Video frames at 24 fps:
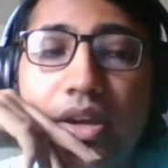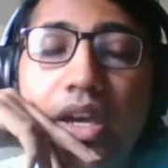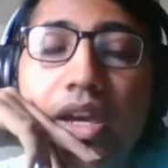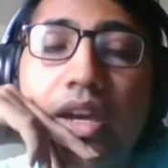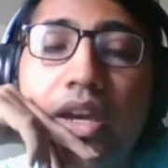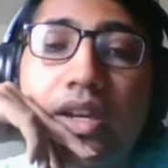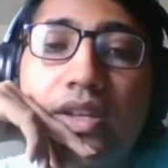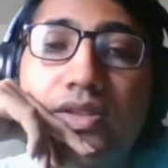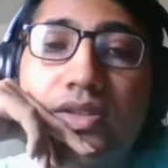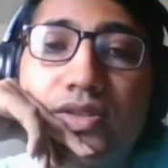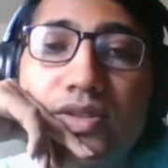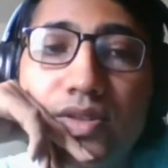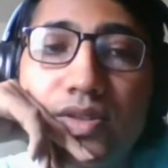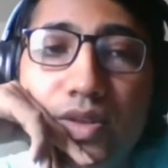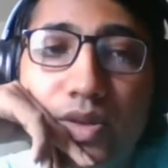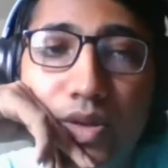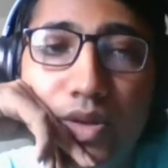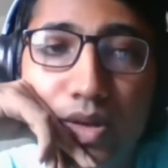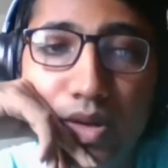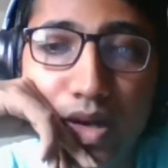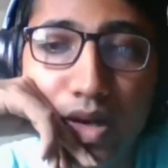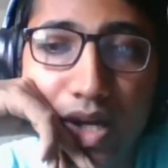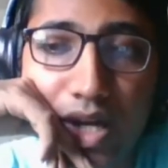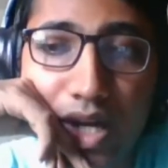Okay,
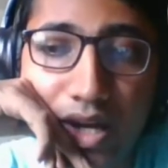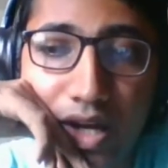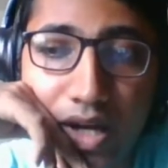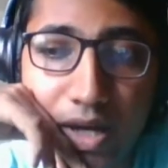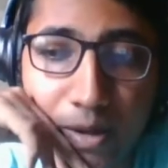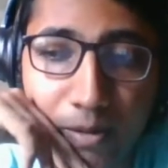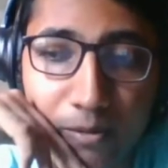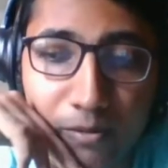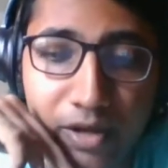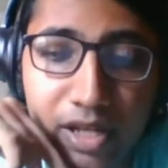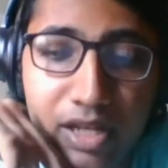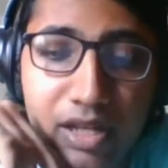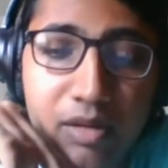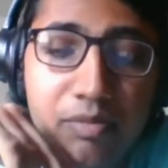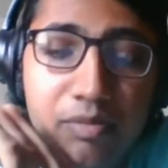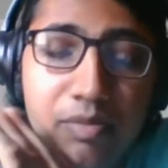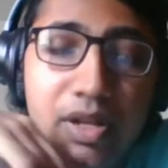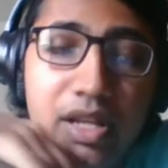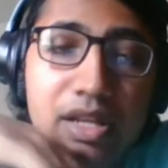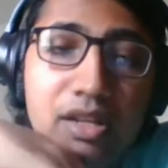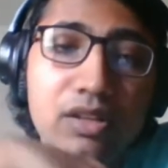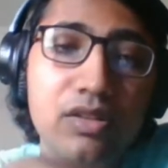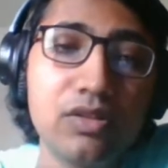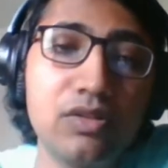so
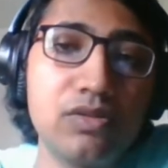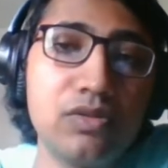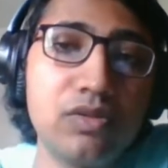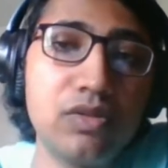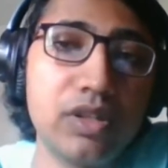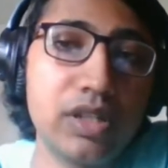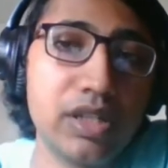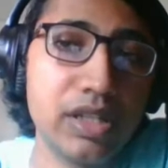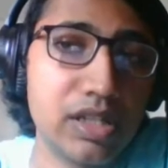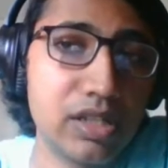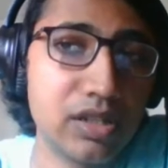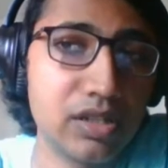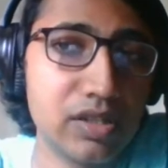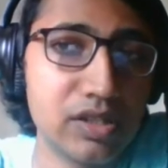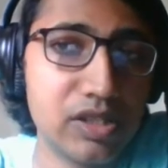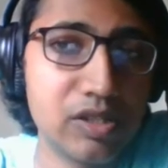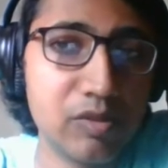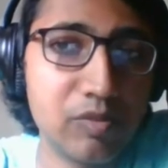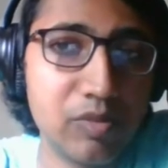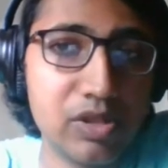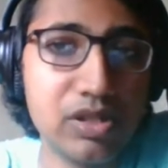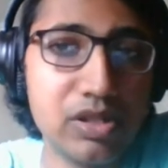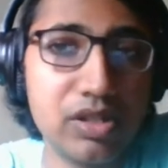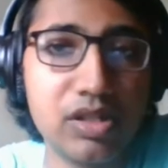when applying to
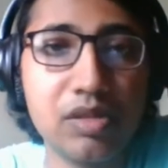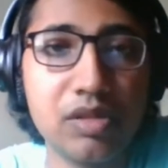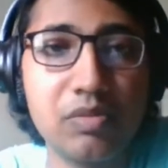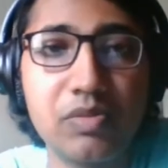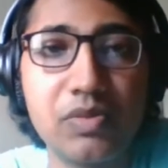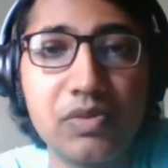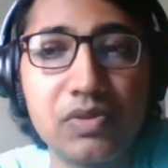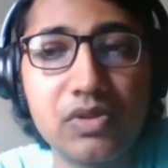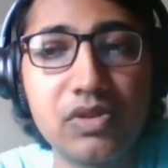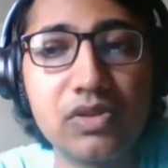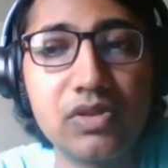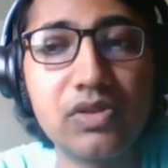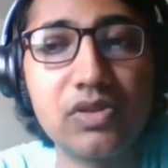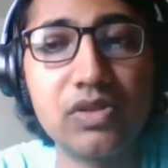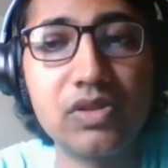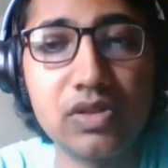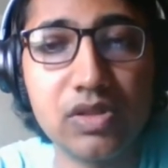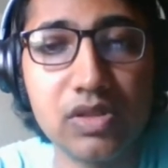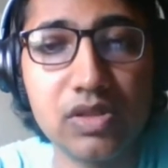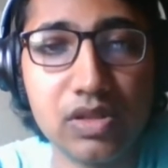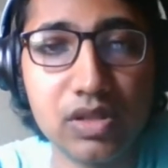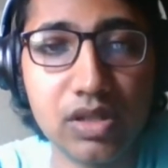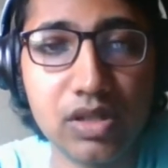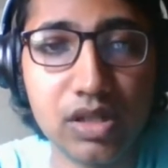interdisciplinary
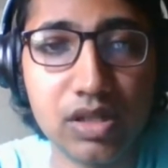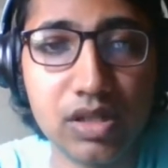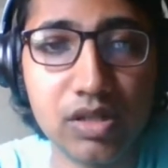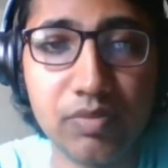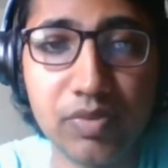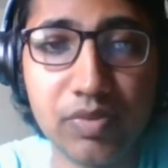positions,